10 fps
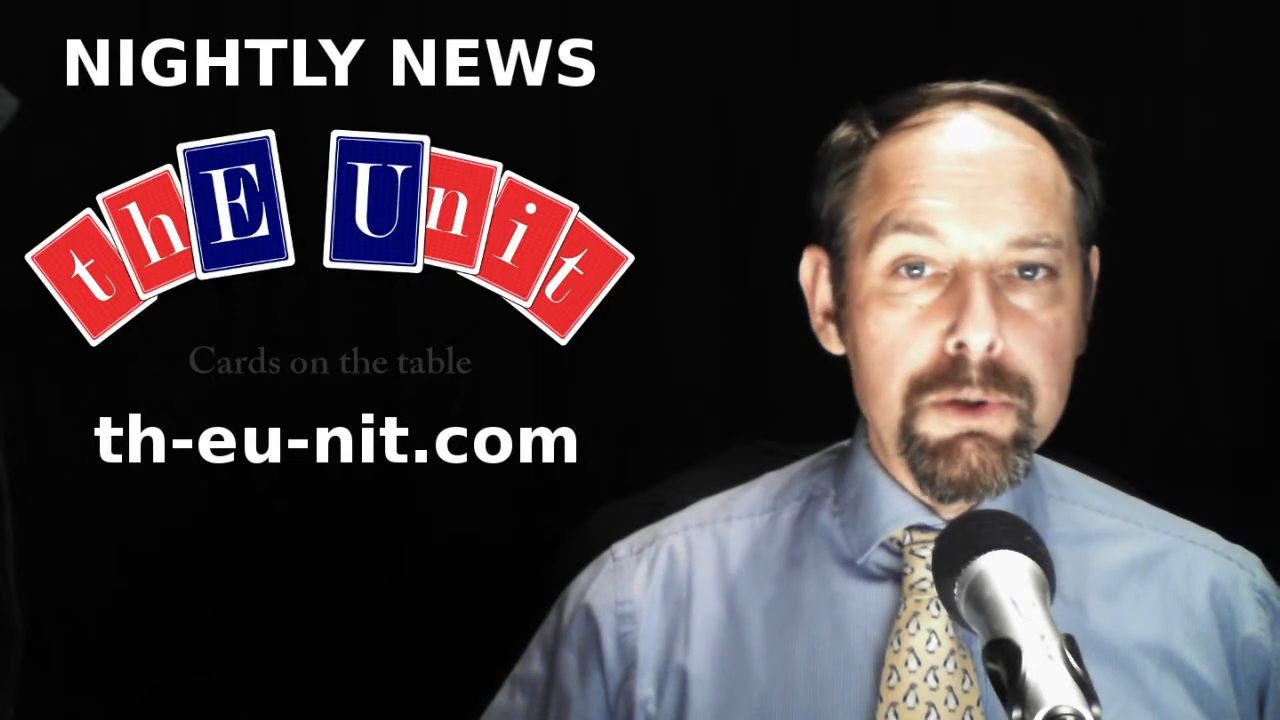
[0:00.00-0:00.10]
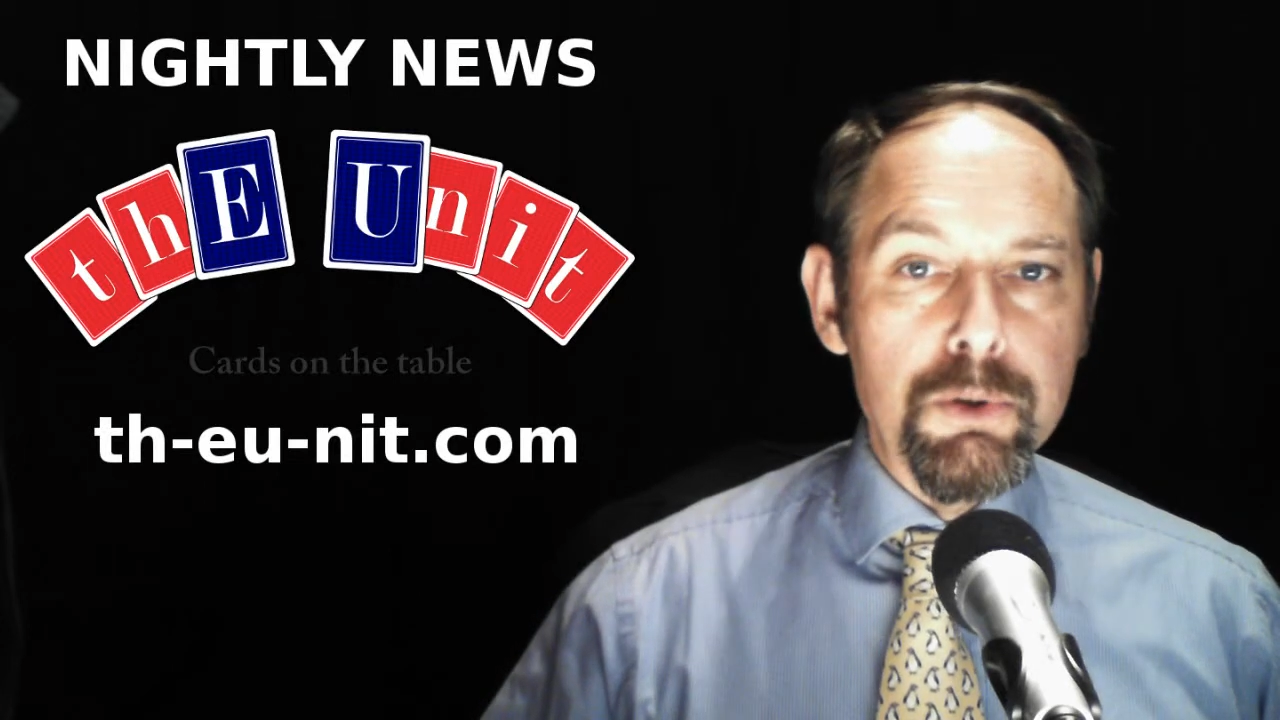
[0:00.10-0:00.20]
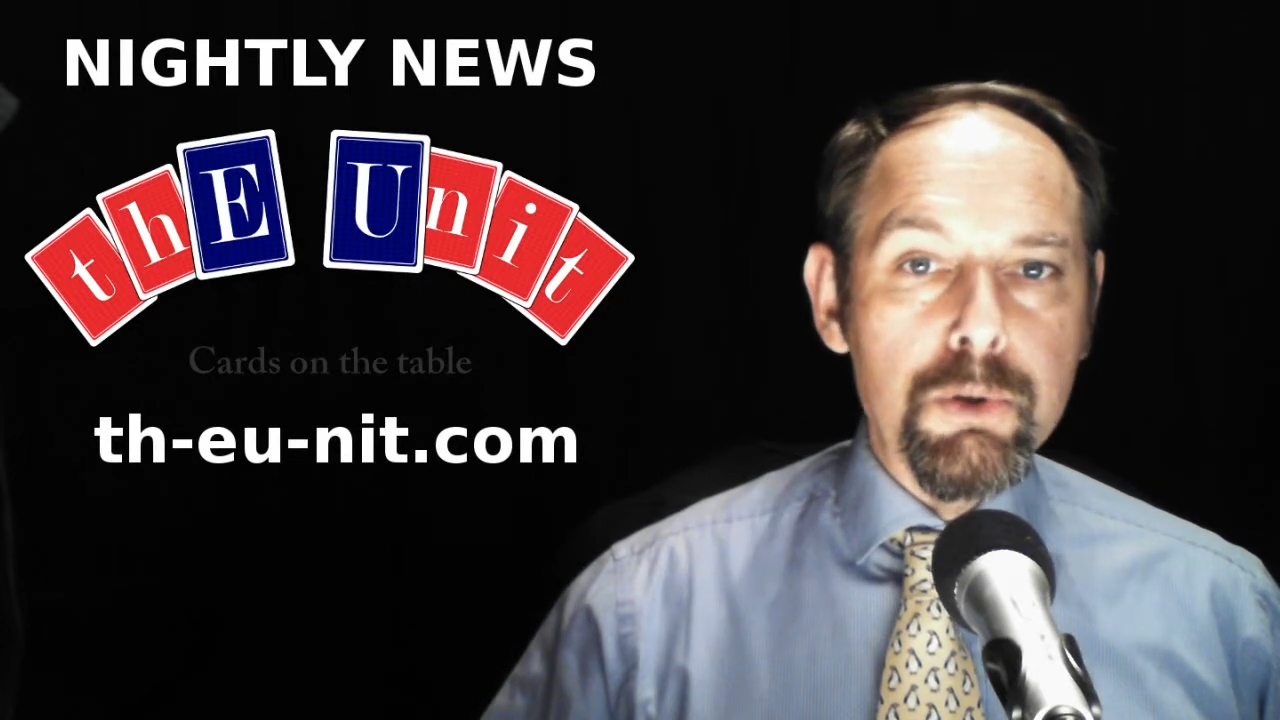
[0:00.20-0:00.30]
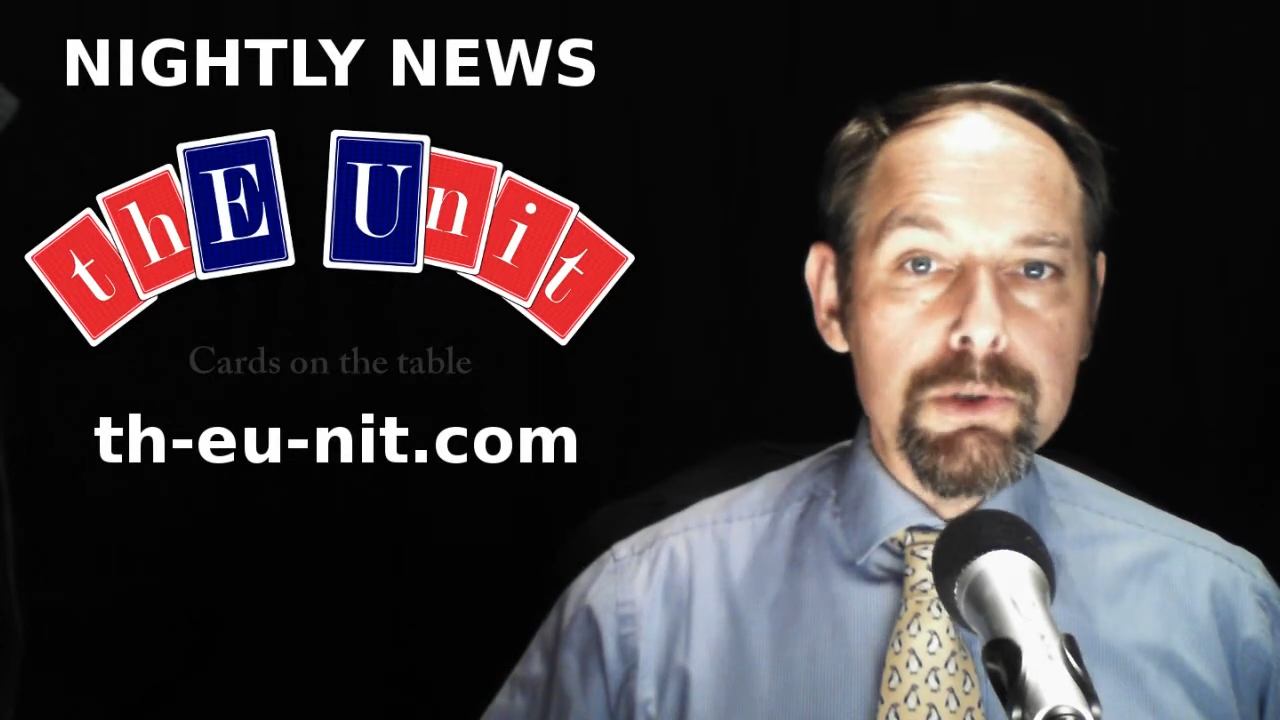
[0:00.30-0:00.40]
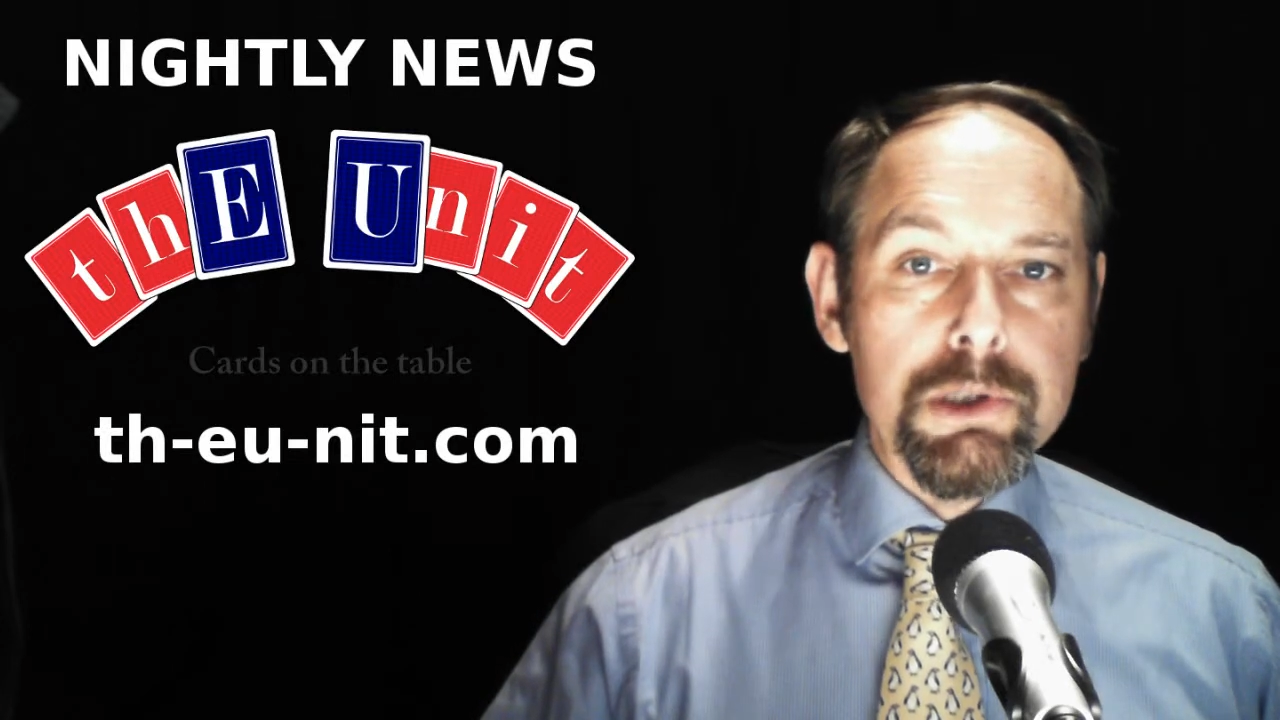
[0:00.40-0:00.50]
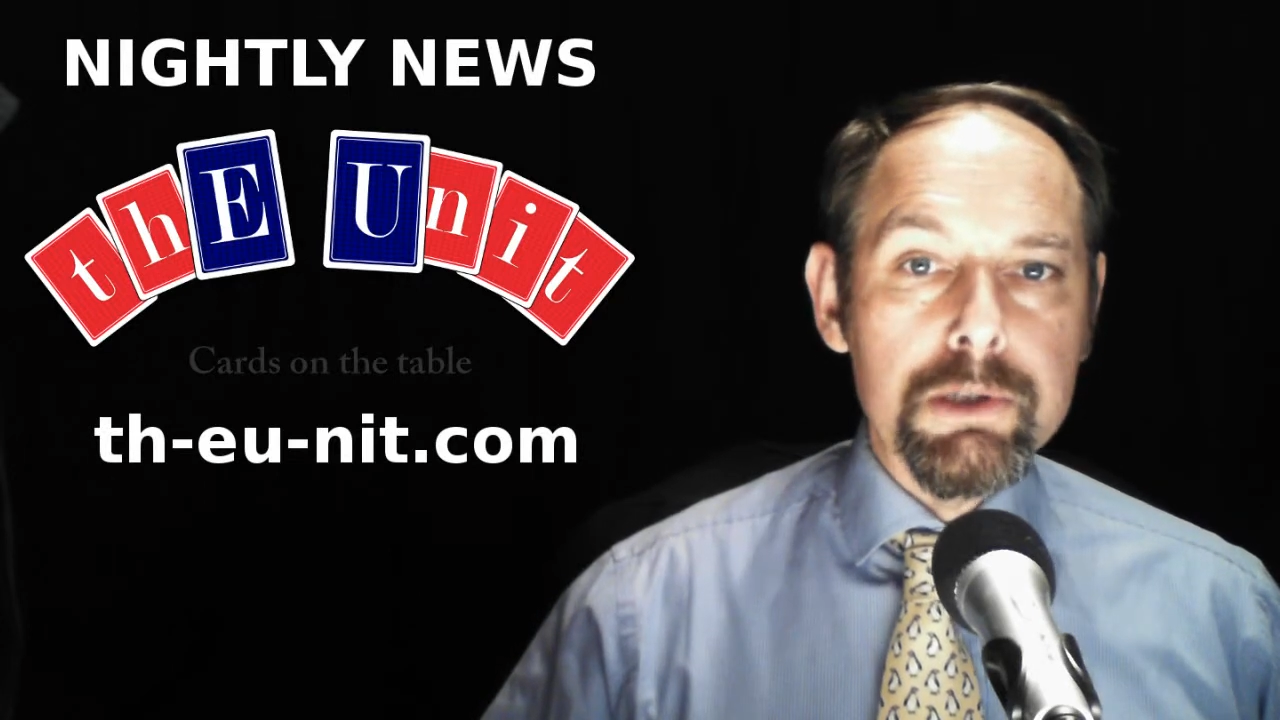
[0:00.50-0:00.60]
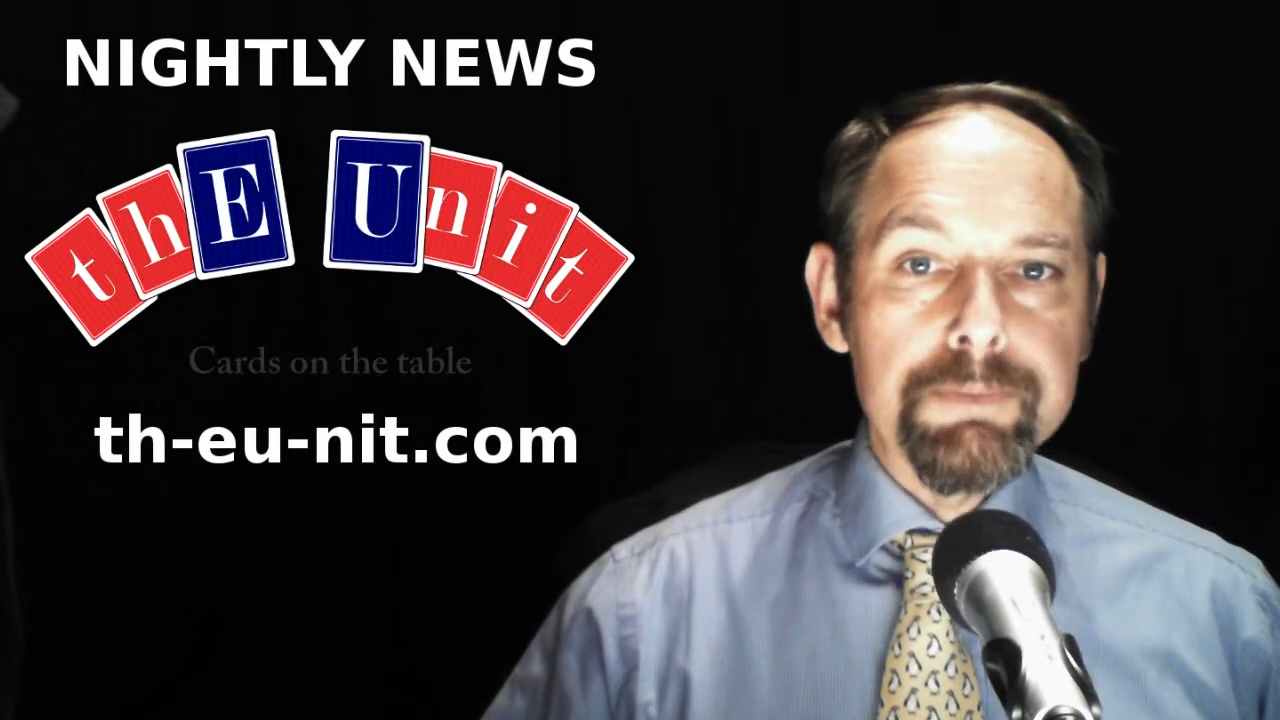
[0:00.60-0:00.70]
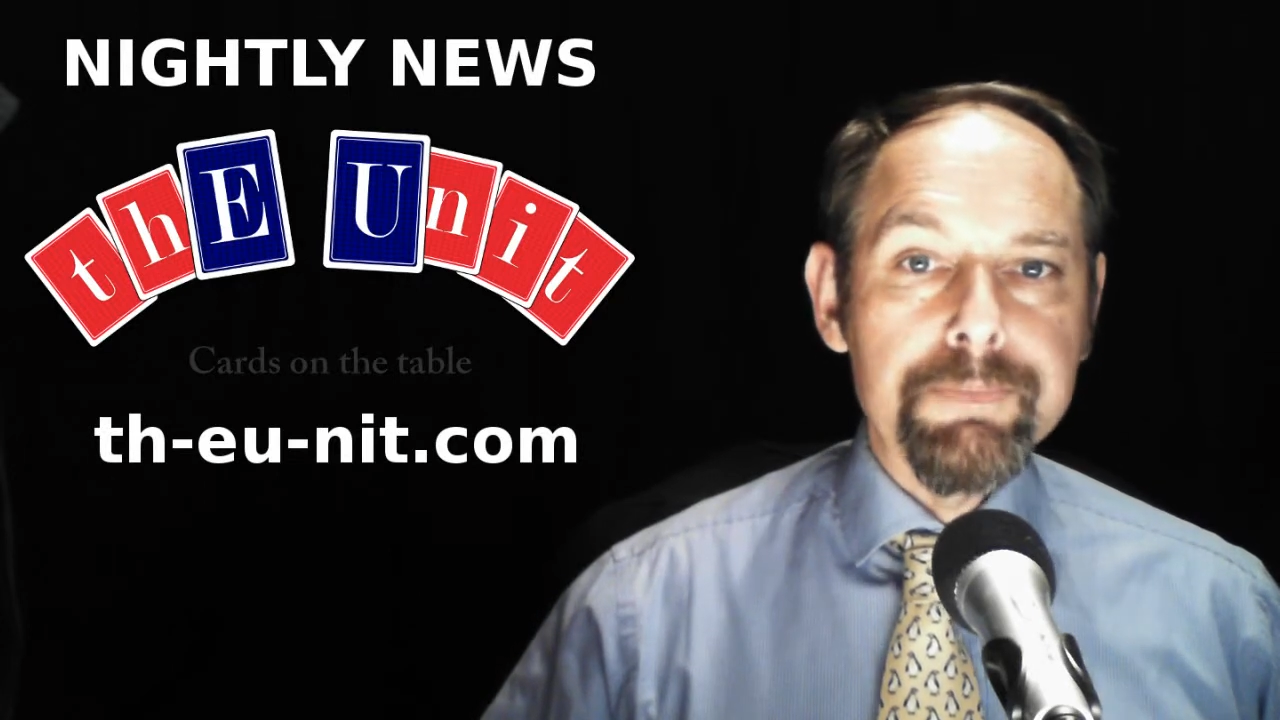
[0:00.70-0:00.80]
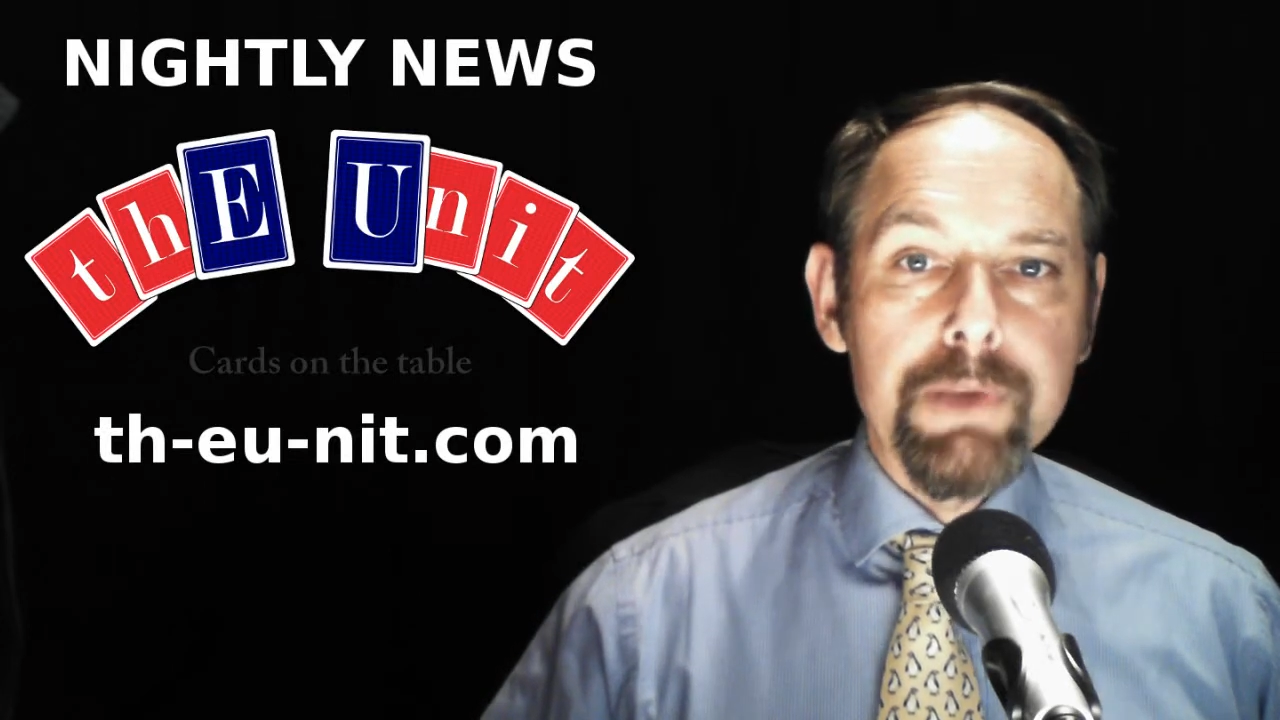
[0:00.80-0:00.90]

laws.